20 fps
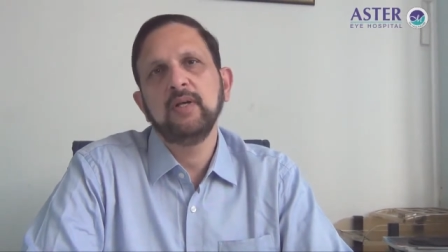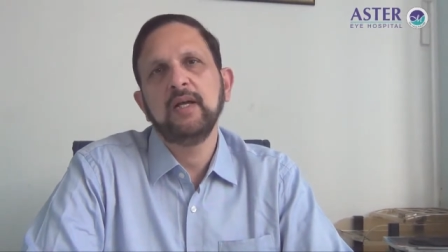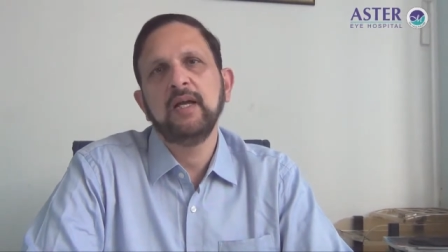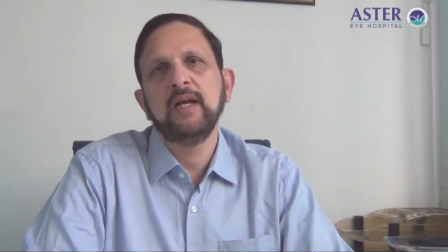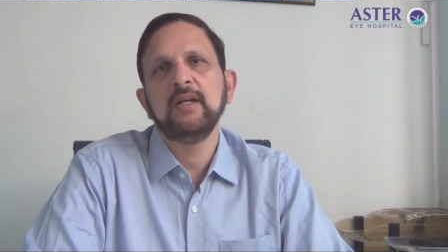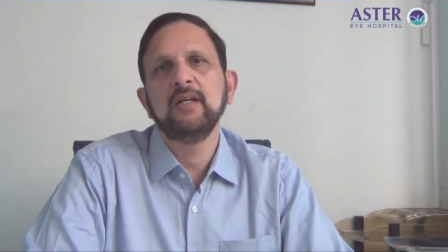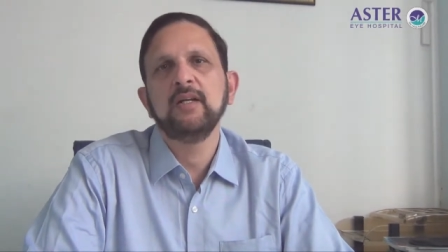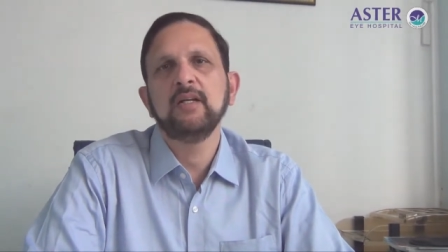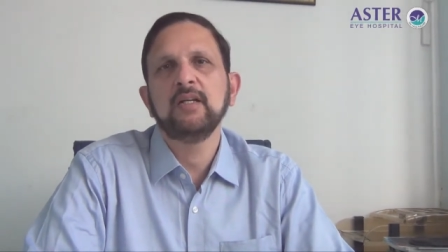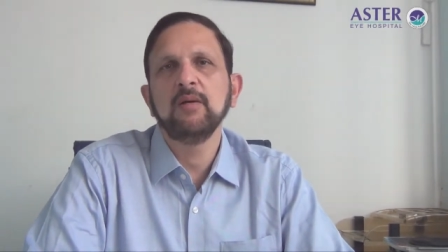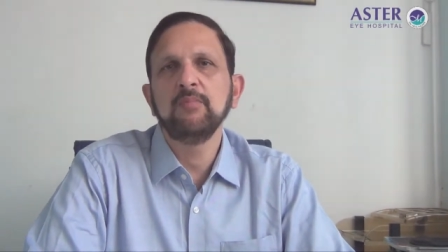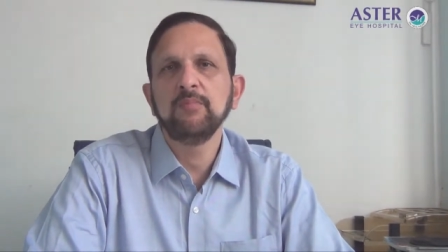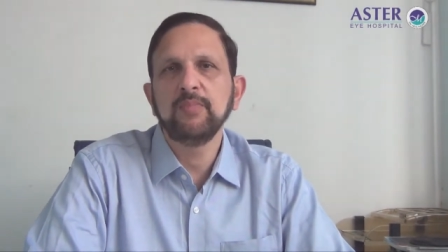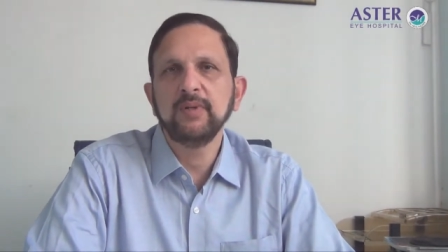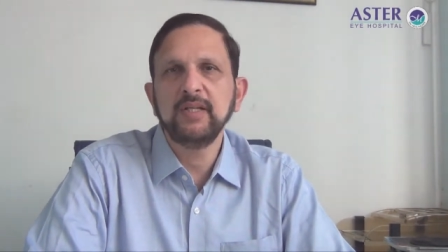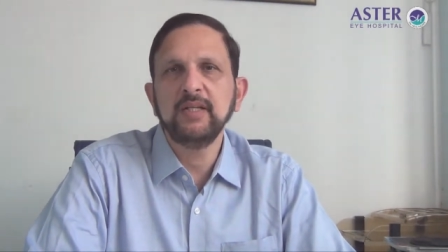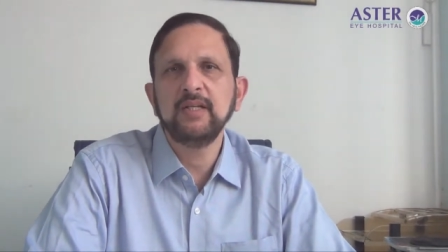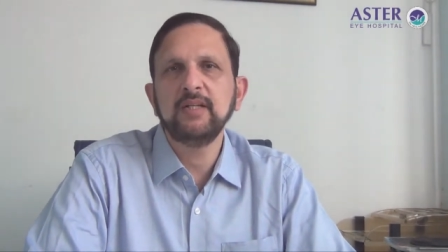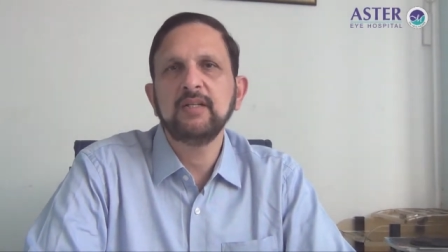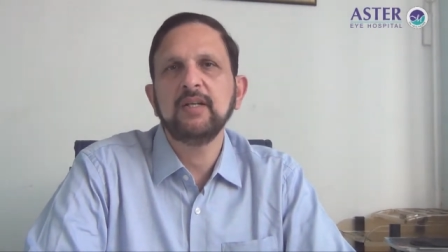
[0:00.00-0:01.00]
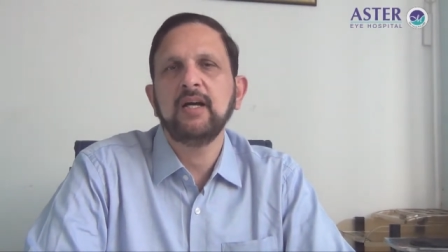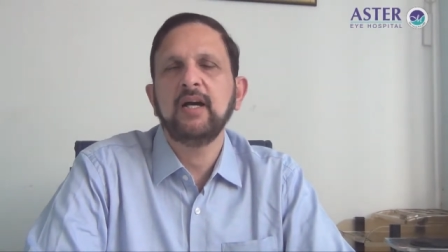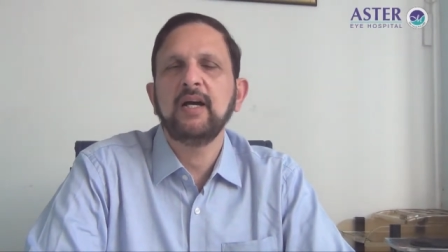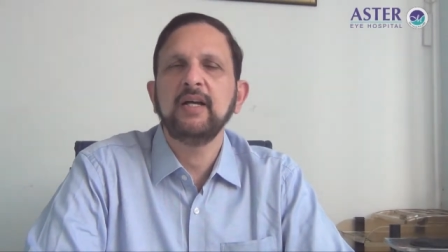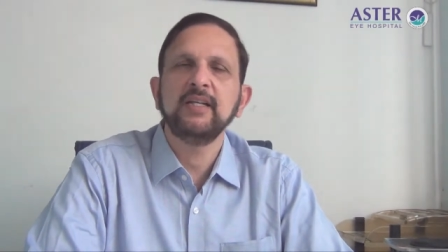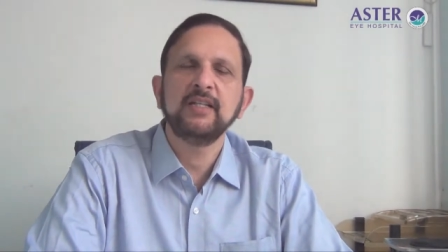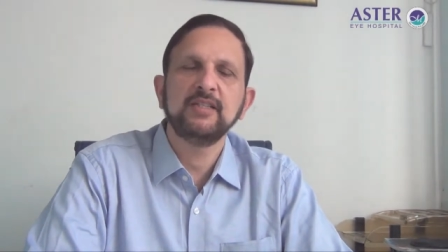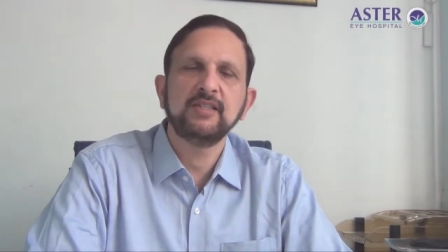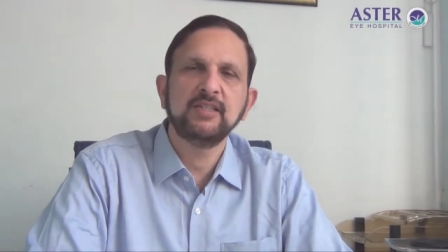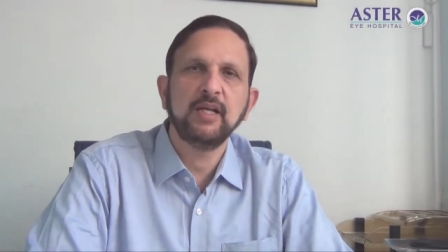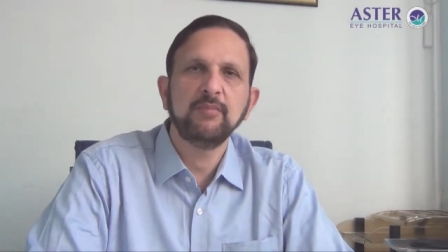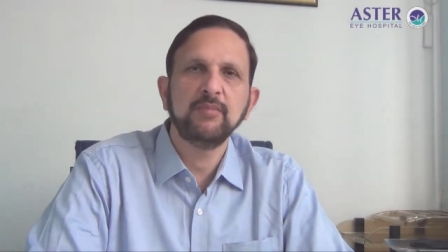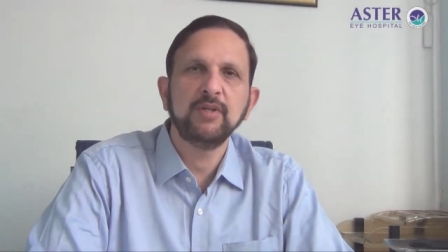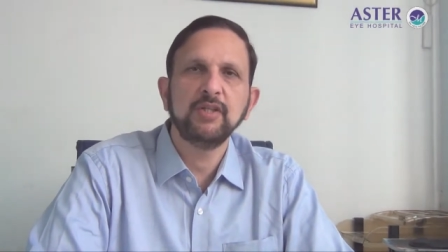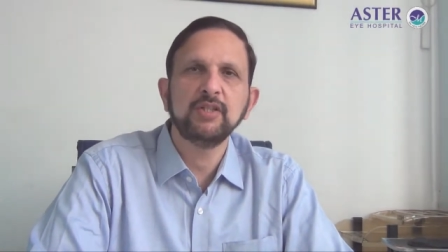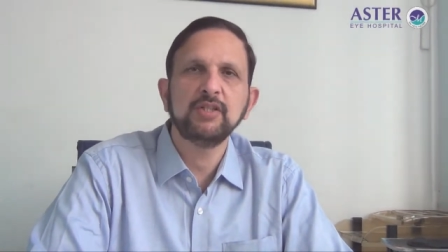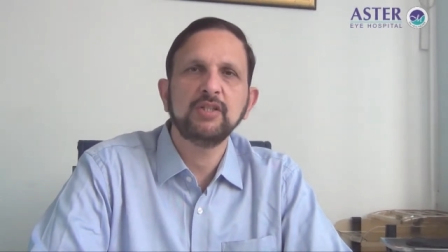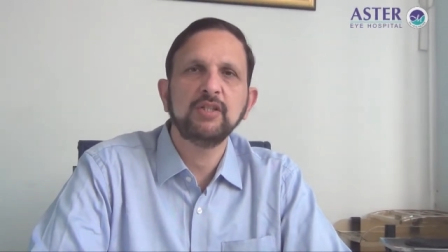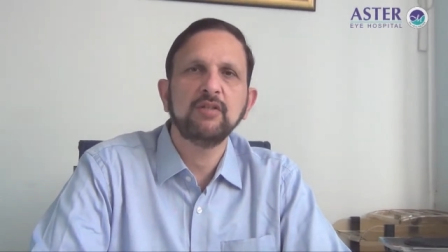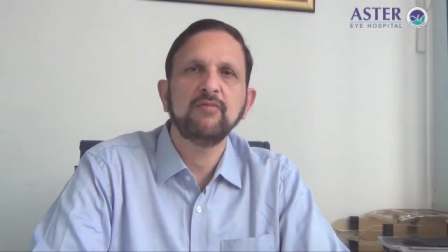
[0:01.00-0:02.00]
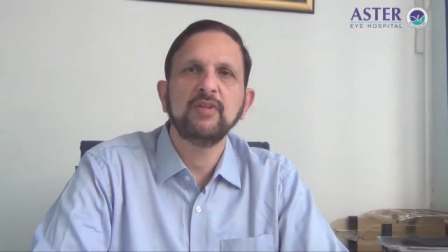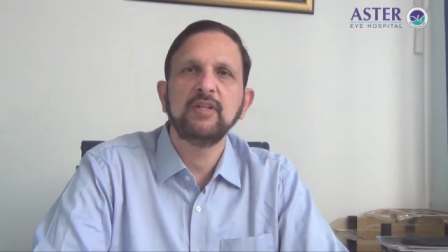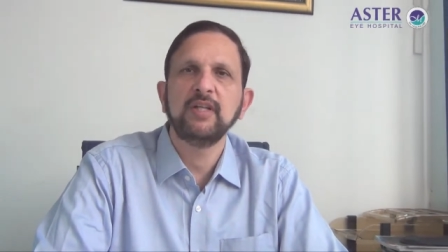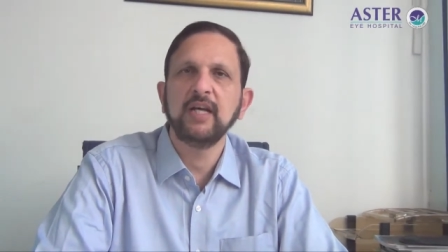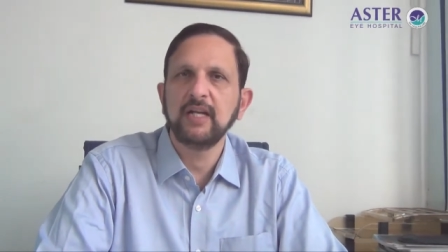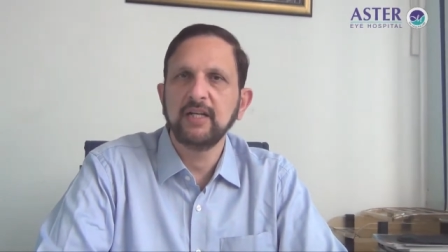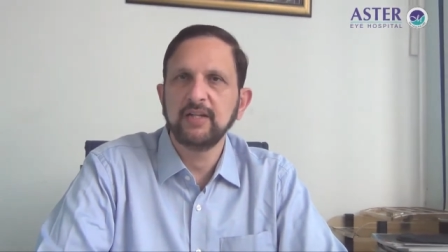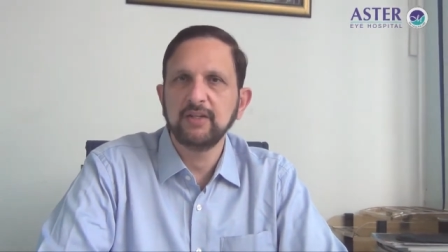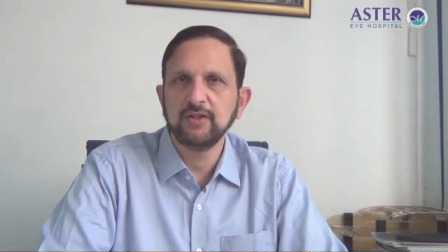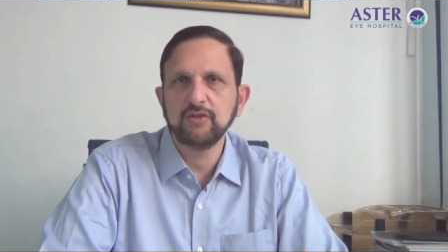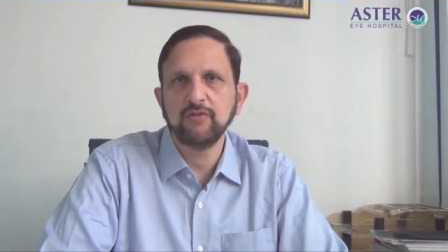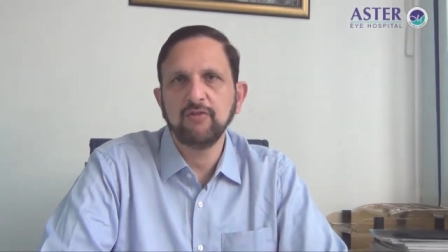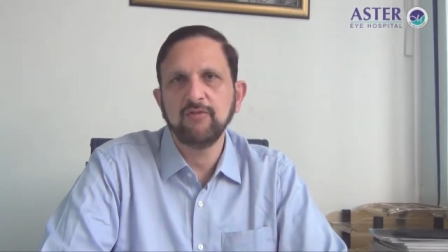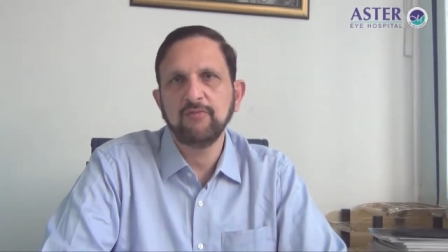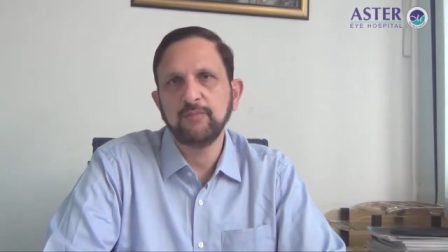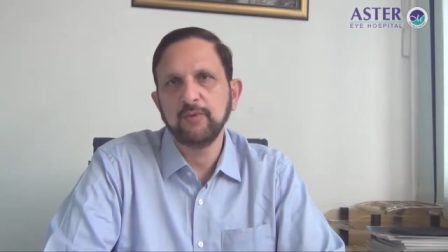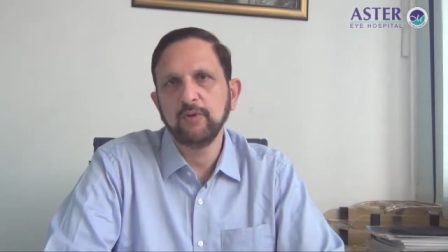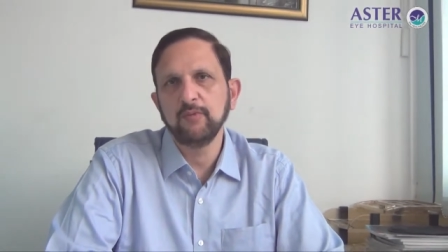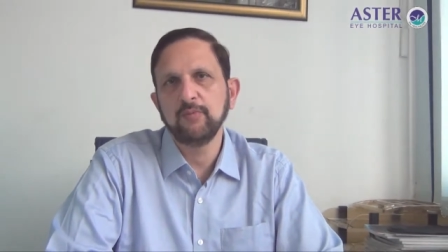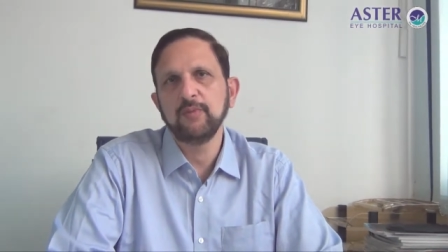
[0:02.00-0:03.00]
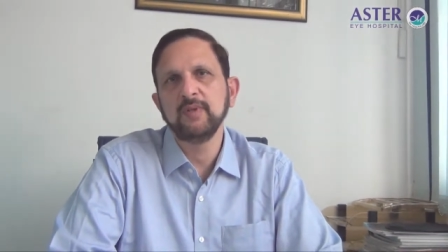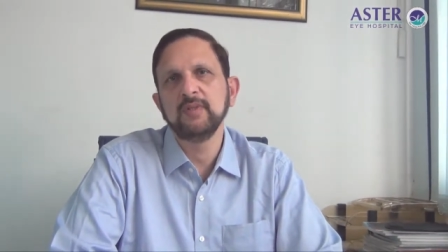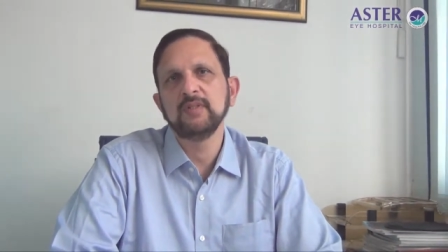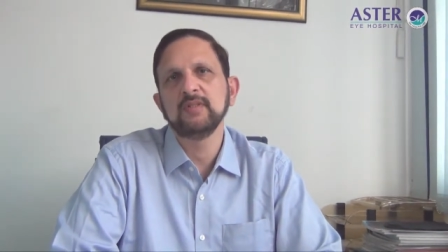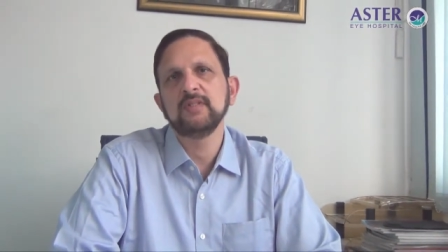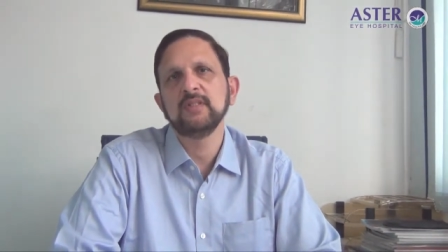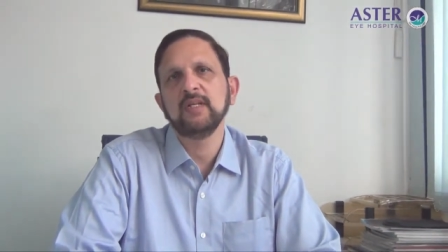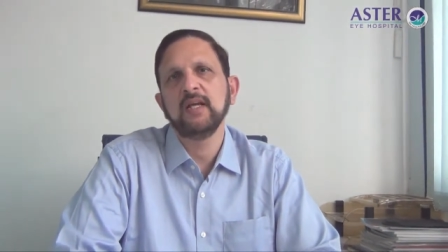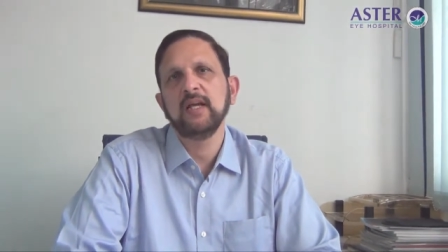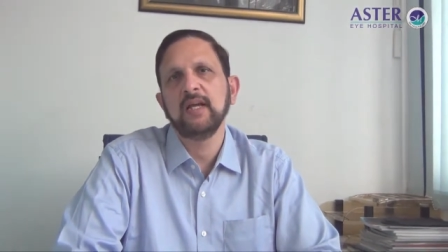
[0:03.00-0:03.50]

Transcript: and a complete eye examination with dilatation of pupils